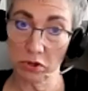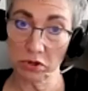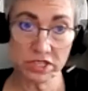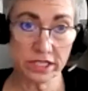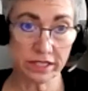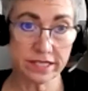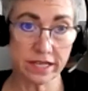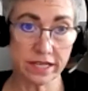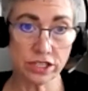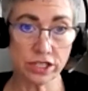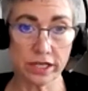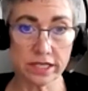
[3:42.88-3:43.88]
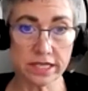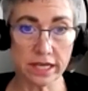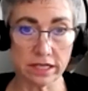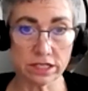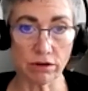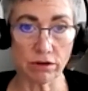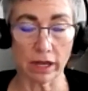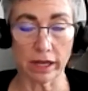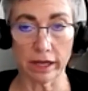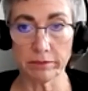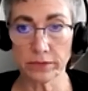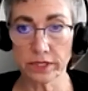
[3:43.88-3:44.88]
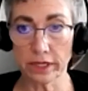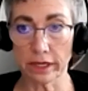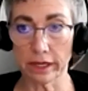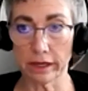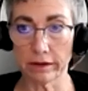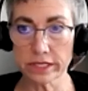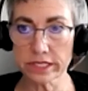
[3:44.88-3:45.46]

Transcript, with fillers: Personalization, as I described, uh,